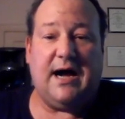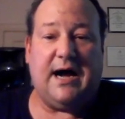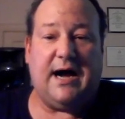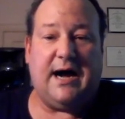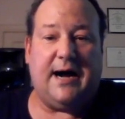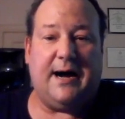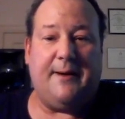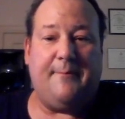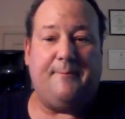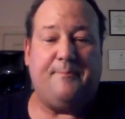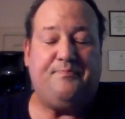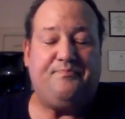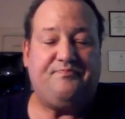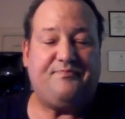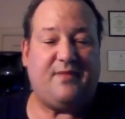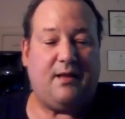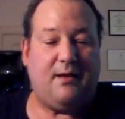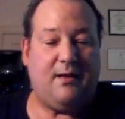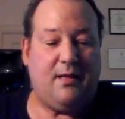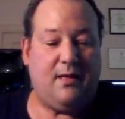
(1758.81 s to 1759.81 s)

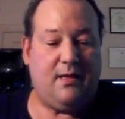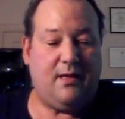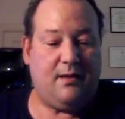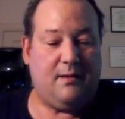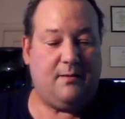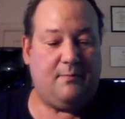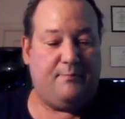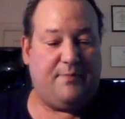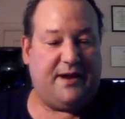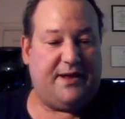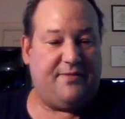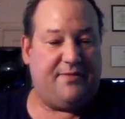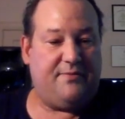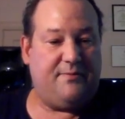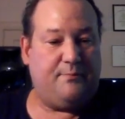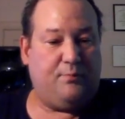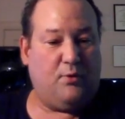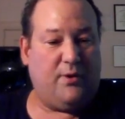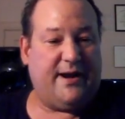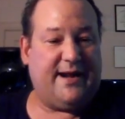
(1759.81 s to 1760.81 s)

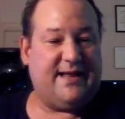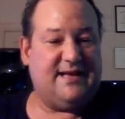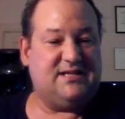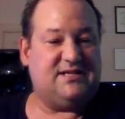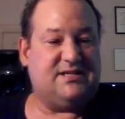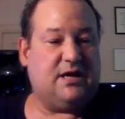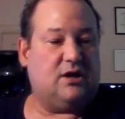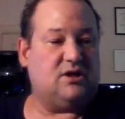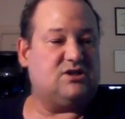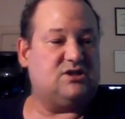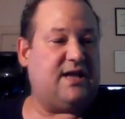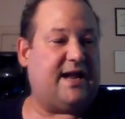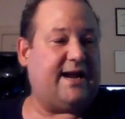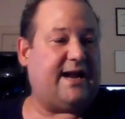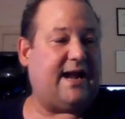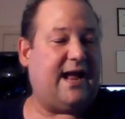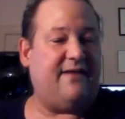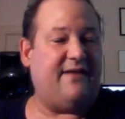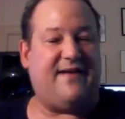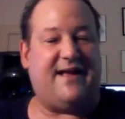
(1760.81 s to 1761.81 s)
But point is, though, it's
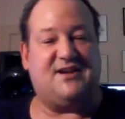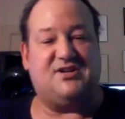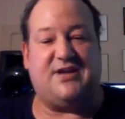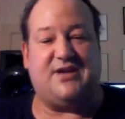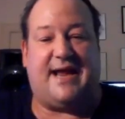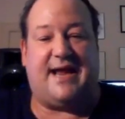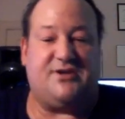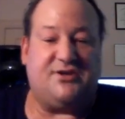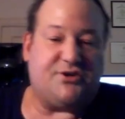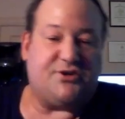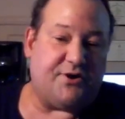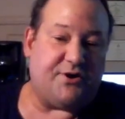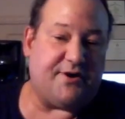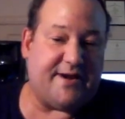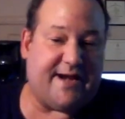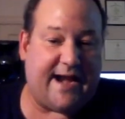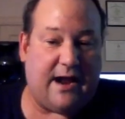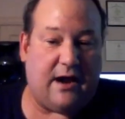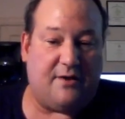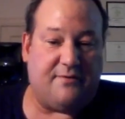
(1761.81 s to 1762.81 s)
like I've actually had to
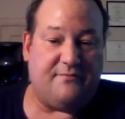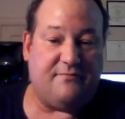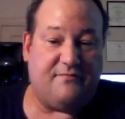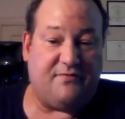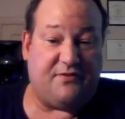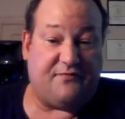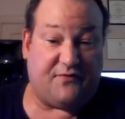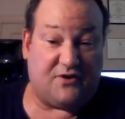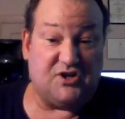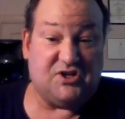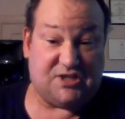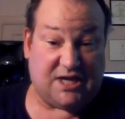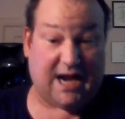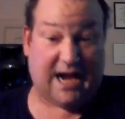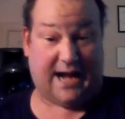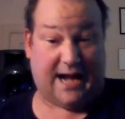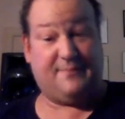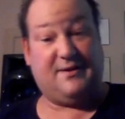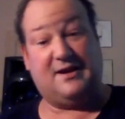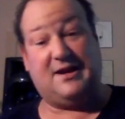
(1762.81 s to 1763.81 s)
turn down for the first
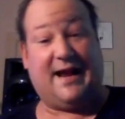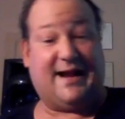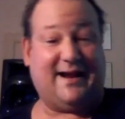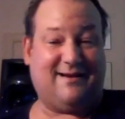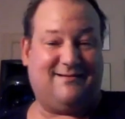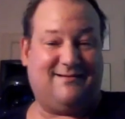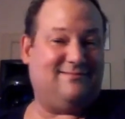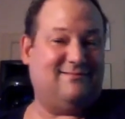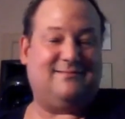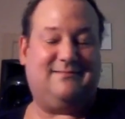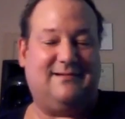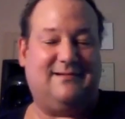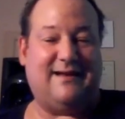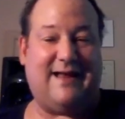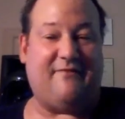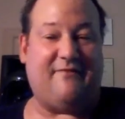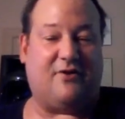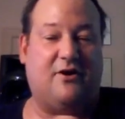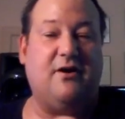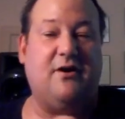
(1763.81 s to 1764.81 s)
time in
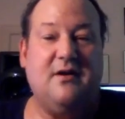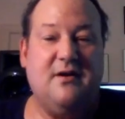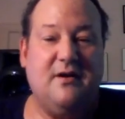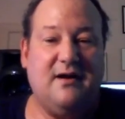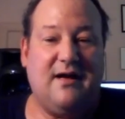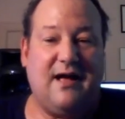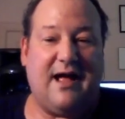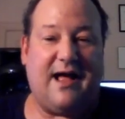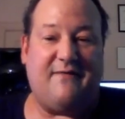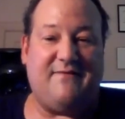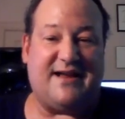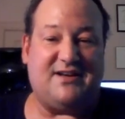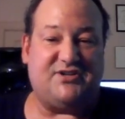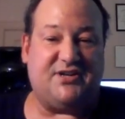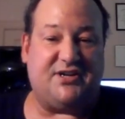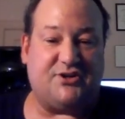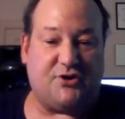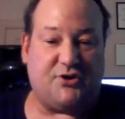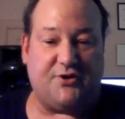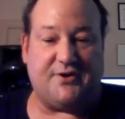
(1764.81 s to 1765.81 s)
ever, I've
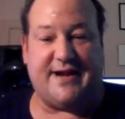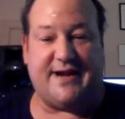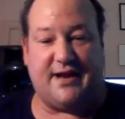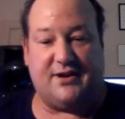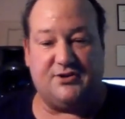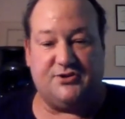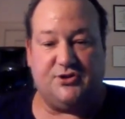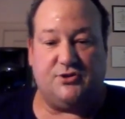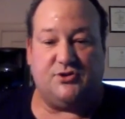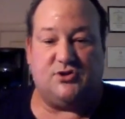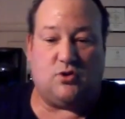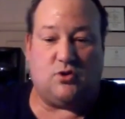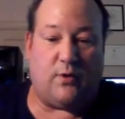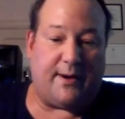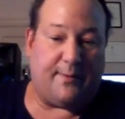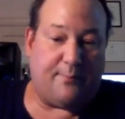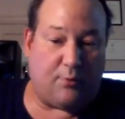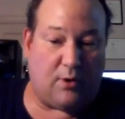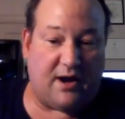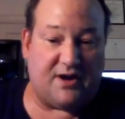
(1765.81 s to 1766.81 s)
actually turned down 2
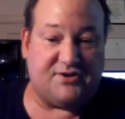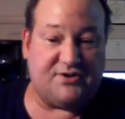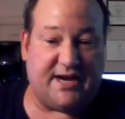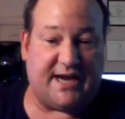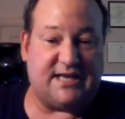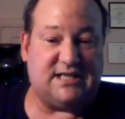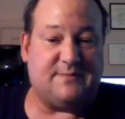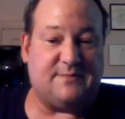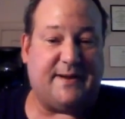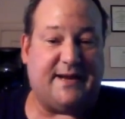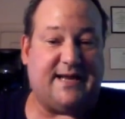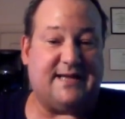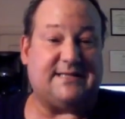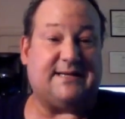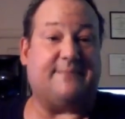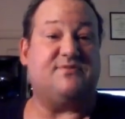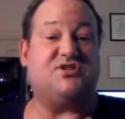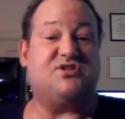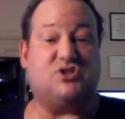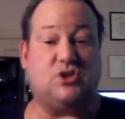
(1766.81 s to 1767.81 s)
scoring projects
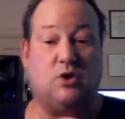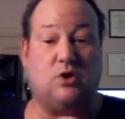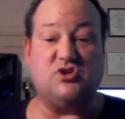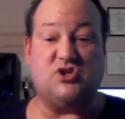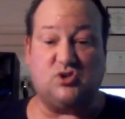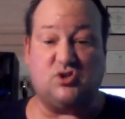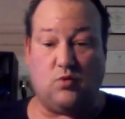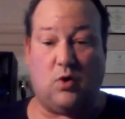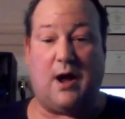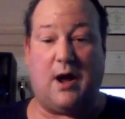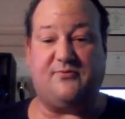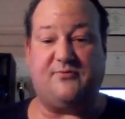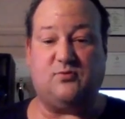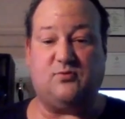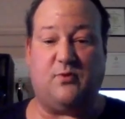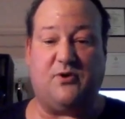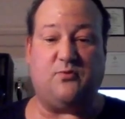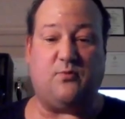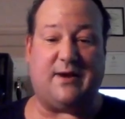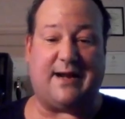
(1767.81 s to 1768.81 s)
because I'm so
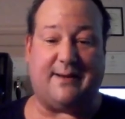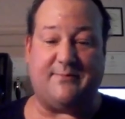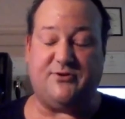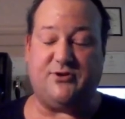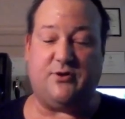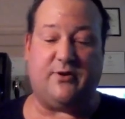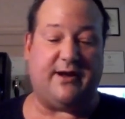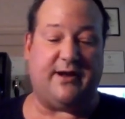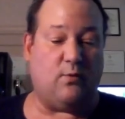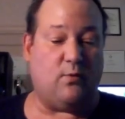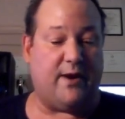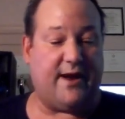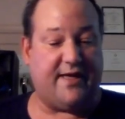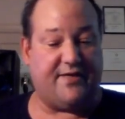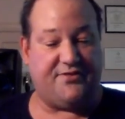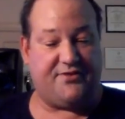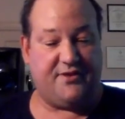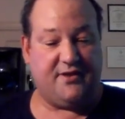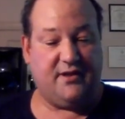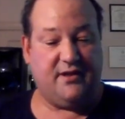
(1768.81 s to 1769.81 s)
swamped with what I'm doing
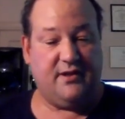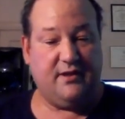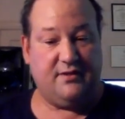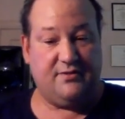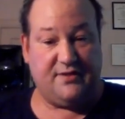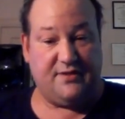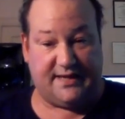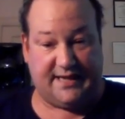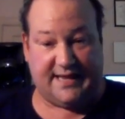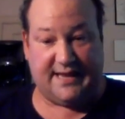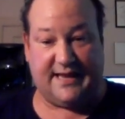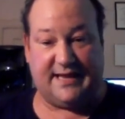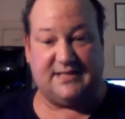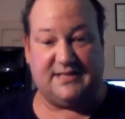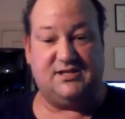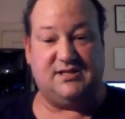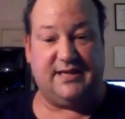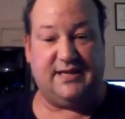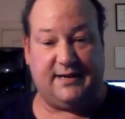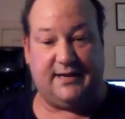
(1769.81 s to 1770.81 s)
with the
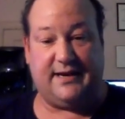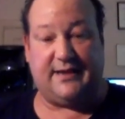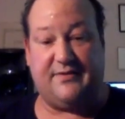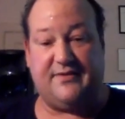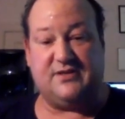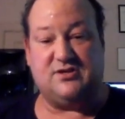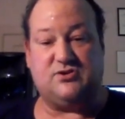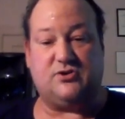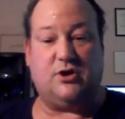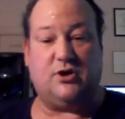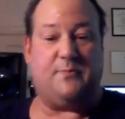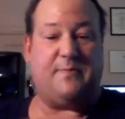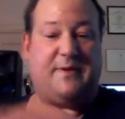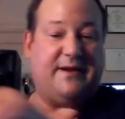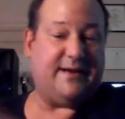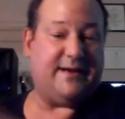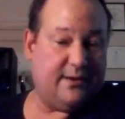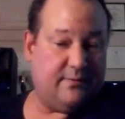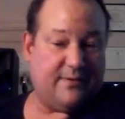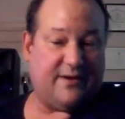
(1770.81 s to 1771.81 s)
kids in this
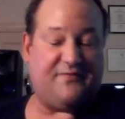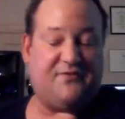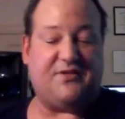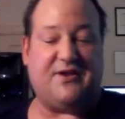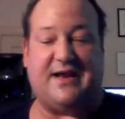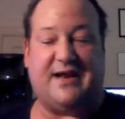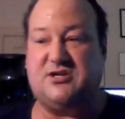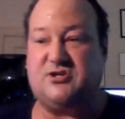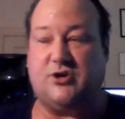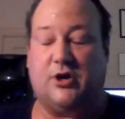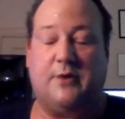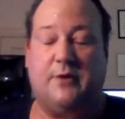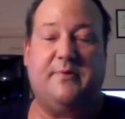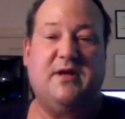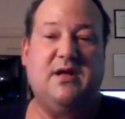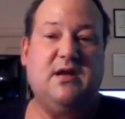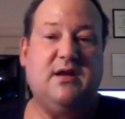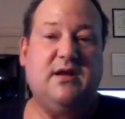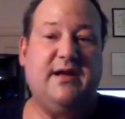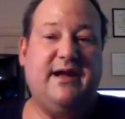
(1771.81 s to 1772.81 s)
group and getting ready for the next
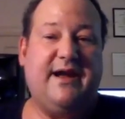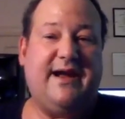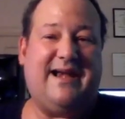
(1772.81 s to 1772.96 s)
group.